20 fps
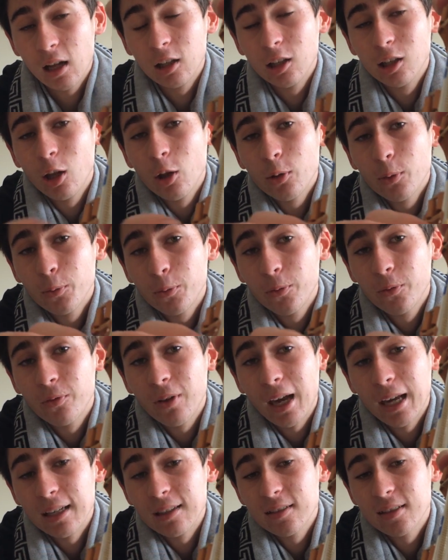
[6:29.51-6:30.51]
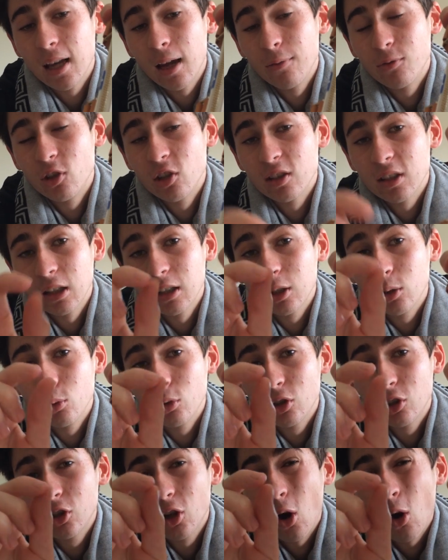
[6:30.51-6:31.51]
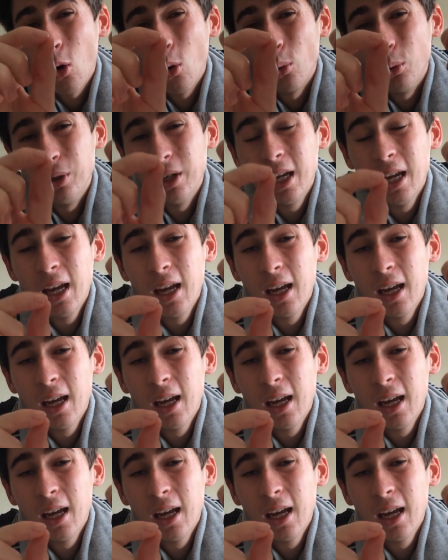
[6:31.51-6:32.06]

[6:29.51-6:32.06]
A lot of fakes have just a little gold